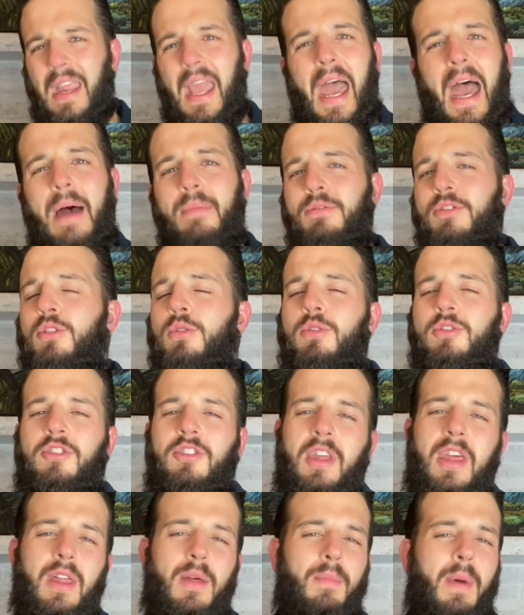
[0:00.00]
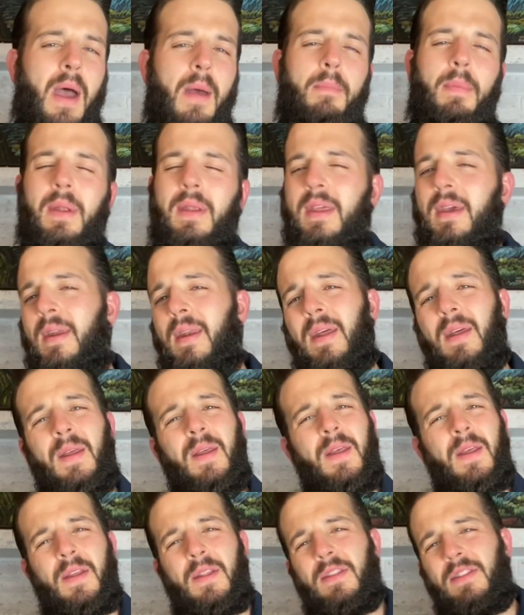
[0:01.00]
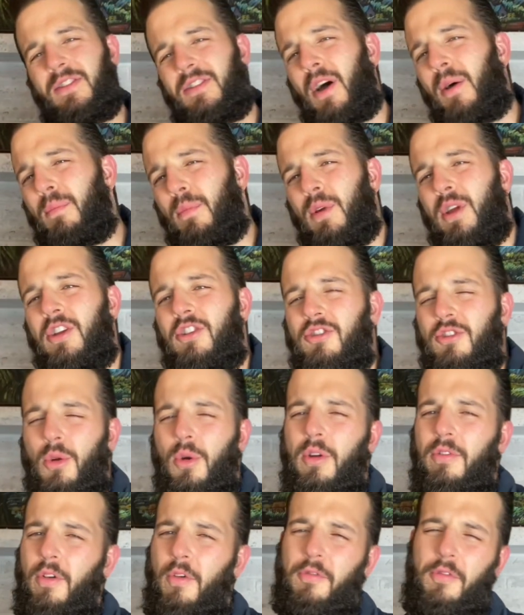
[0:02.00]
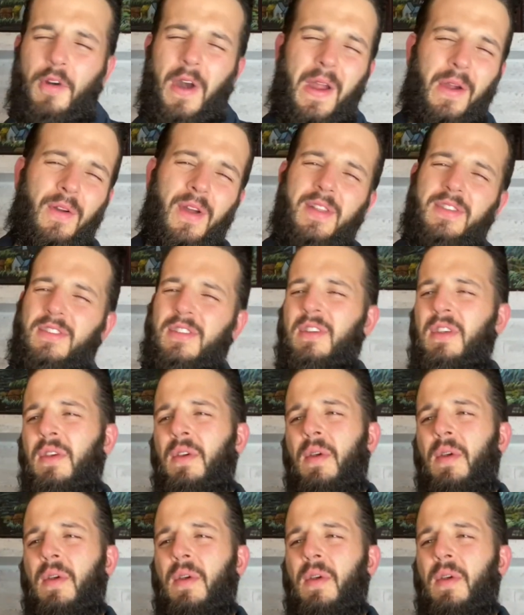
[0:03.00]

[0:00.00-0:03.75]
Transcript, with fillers: absolute steal in my opinion. Dumb reach sort of a fragrance.